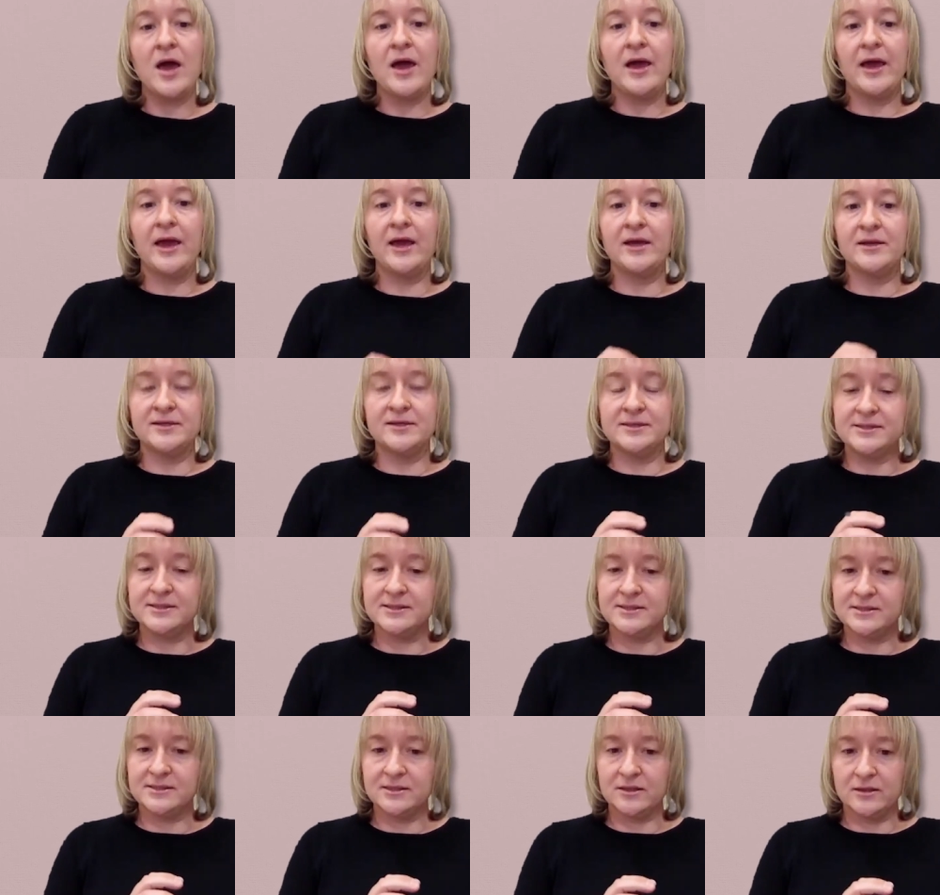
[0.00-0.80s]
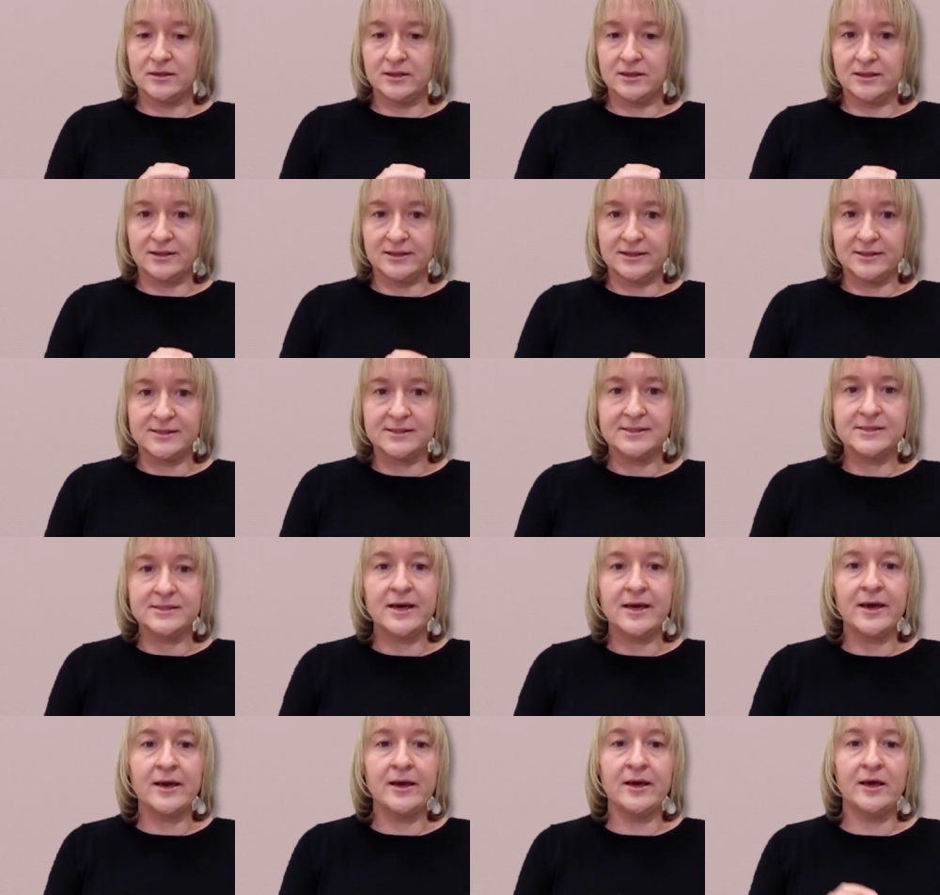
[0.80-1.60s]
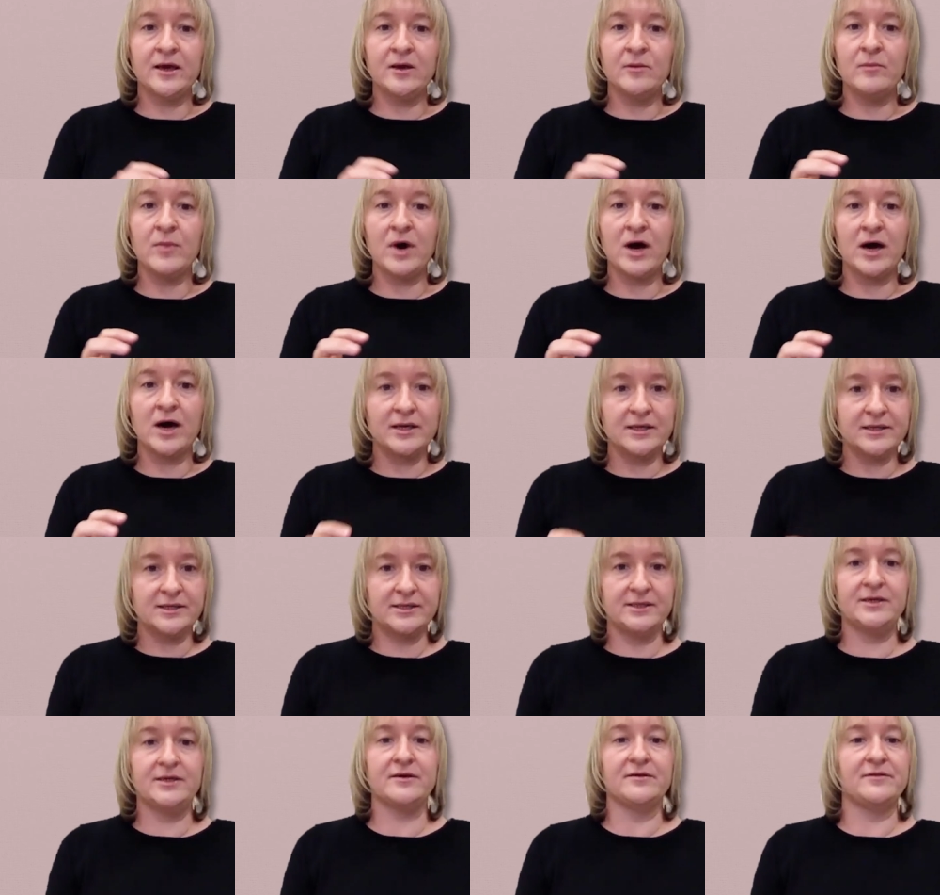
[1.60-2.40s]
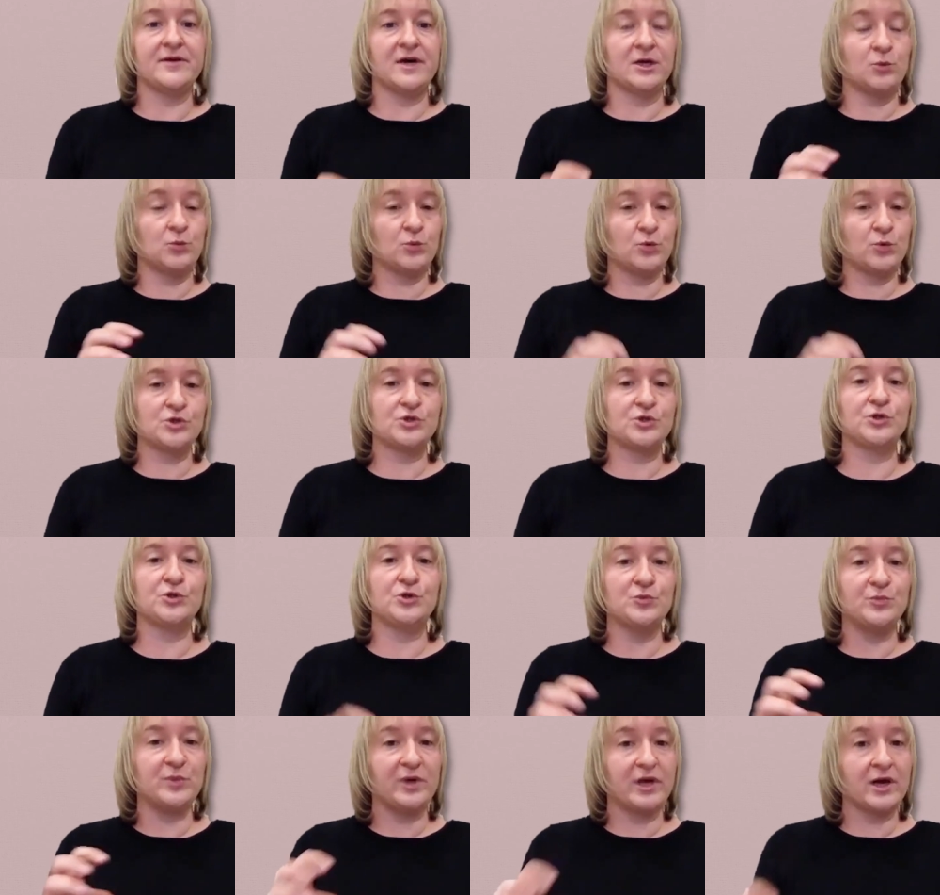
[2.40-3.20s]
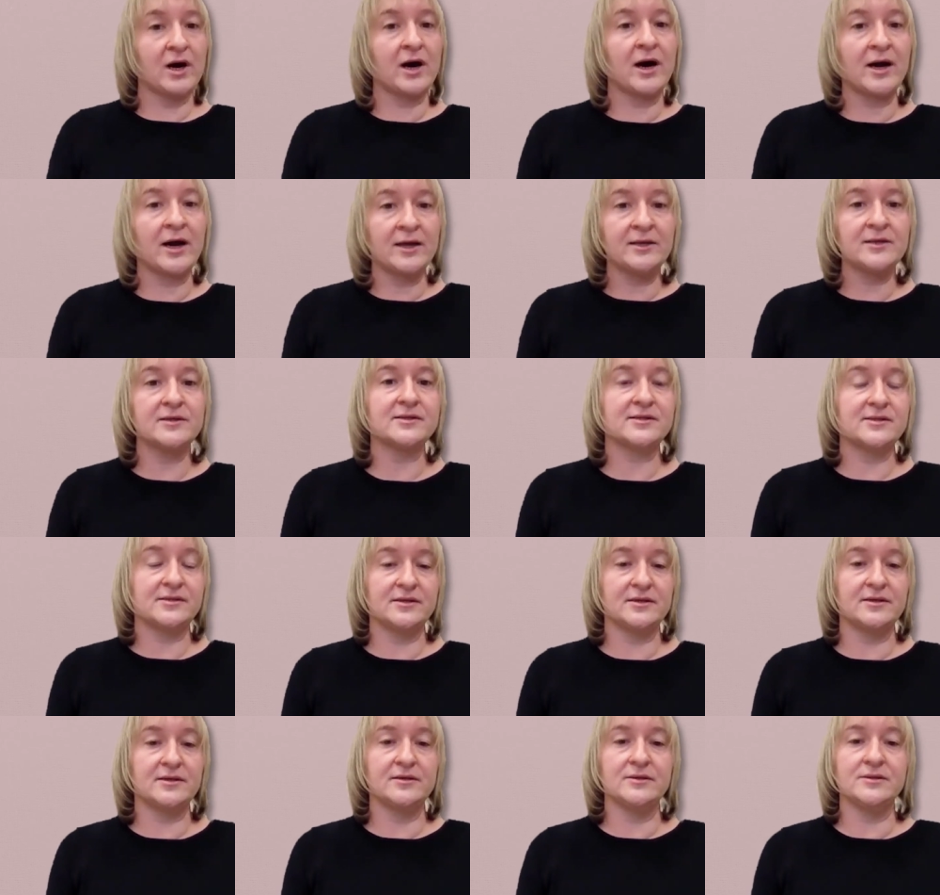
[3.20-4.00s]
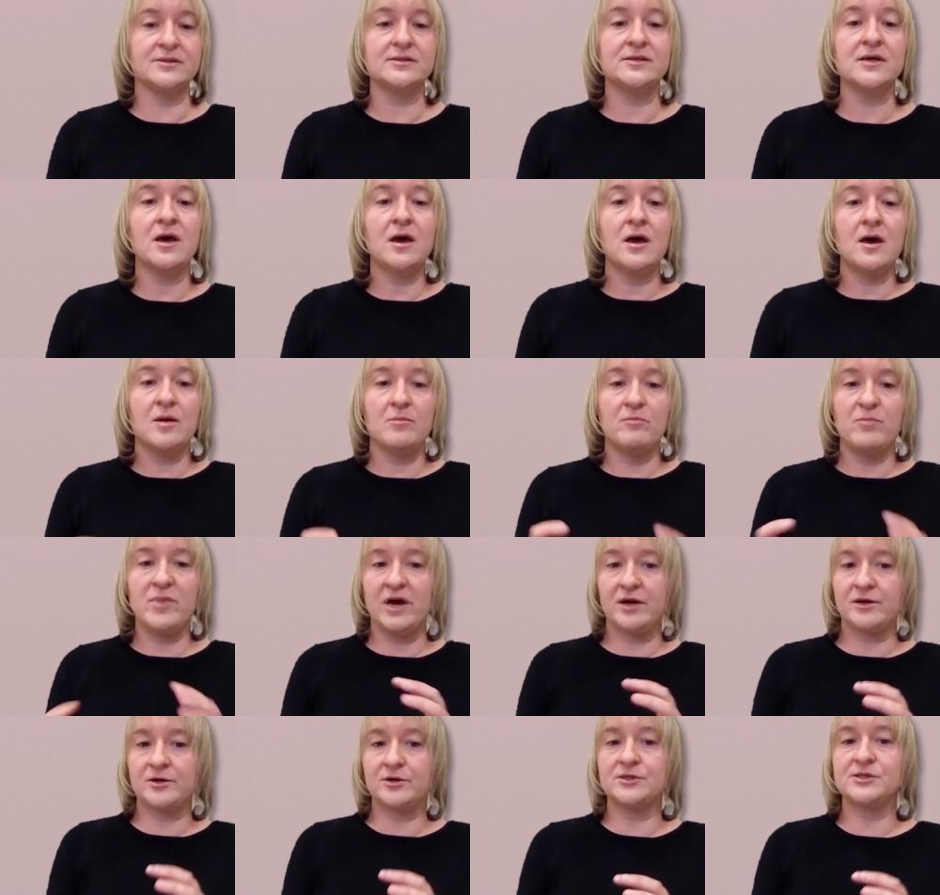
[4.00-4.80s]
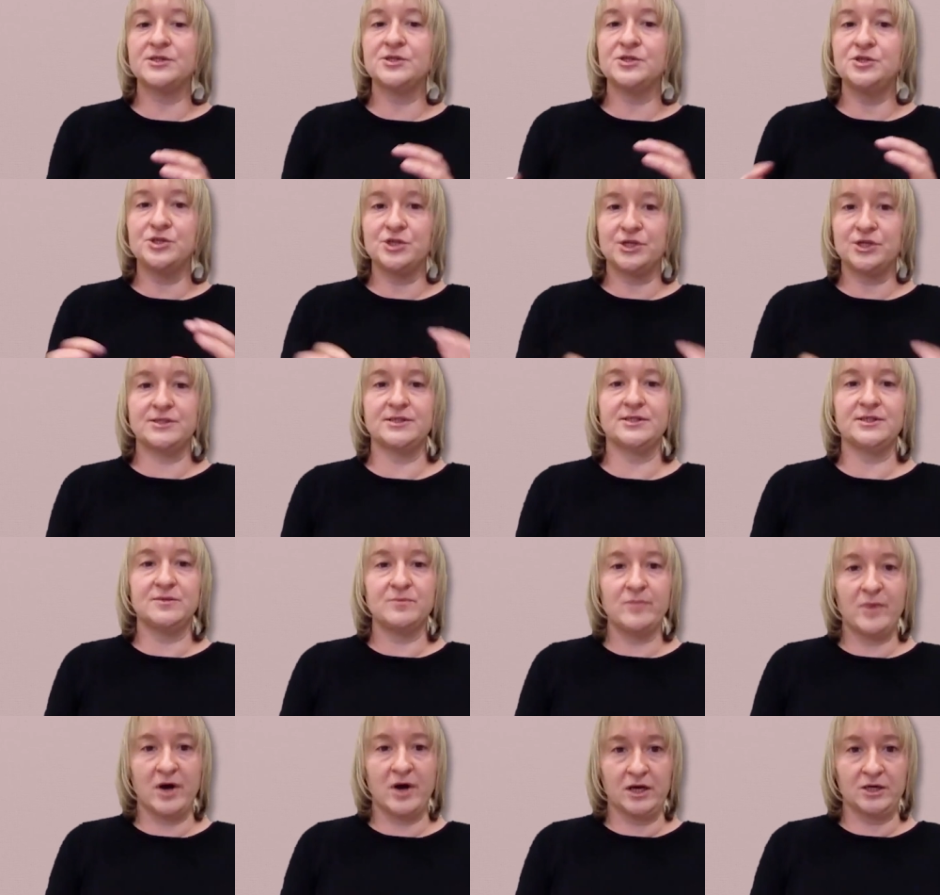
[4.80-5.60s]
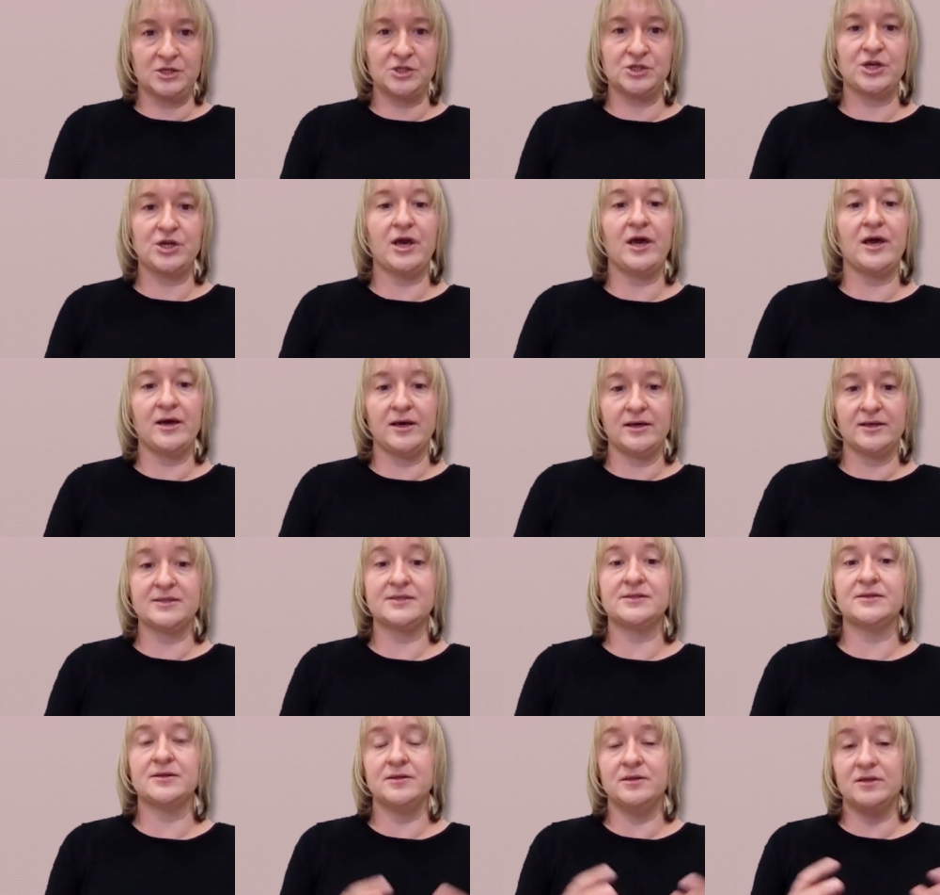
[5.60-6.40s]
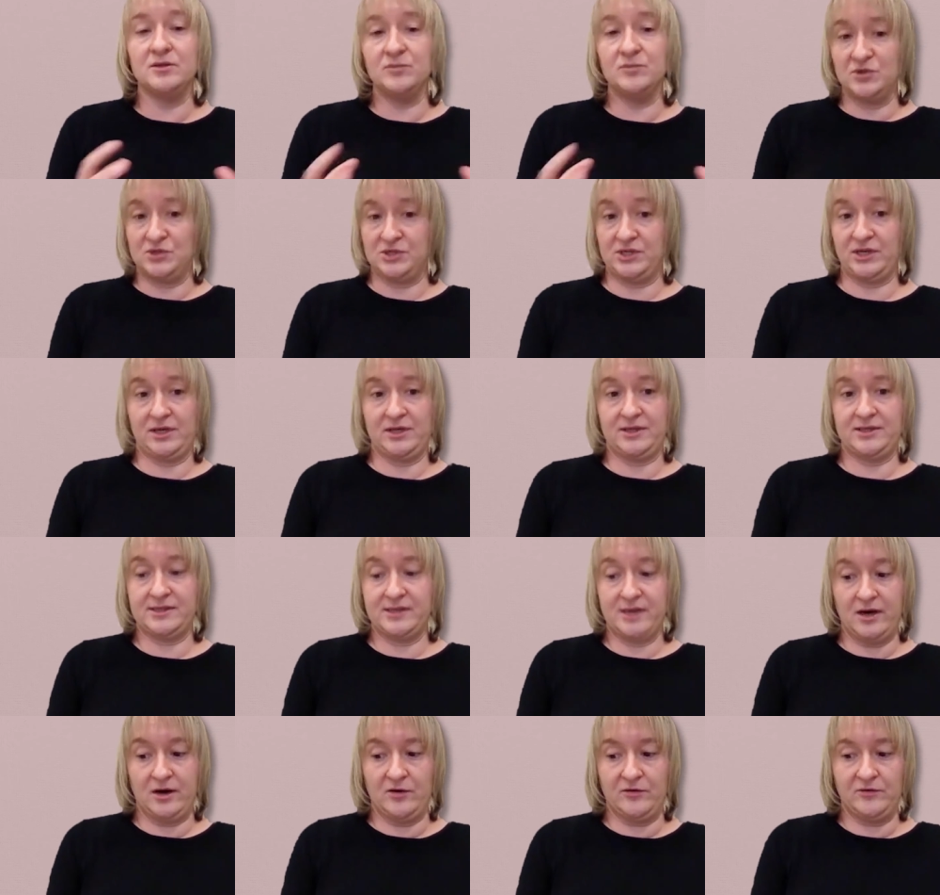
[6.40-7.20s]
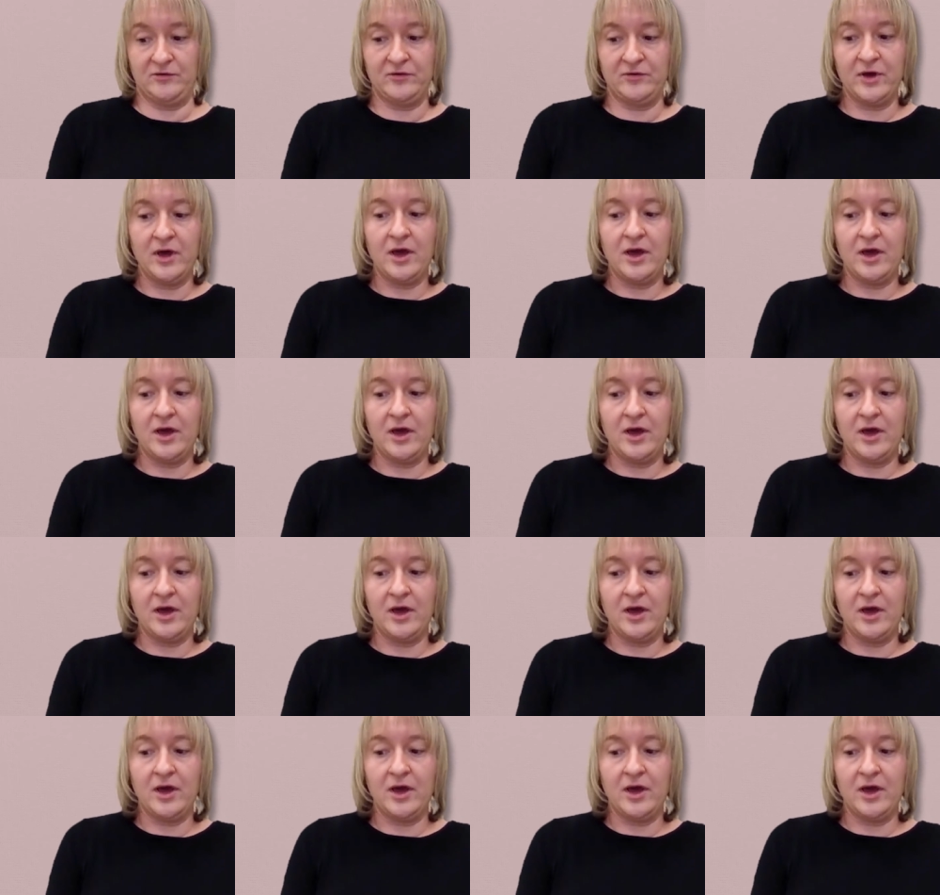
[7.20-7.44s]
it is the same idea that what you do behind the scenes matters just as much as the music itself.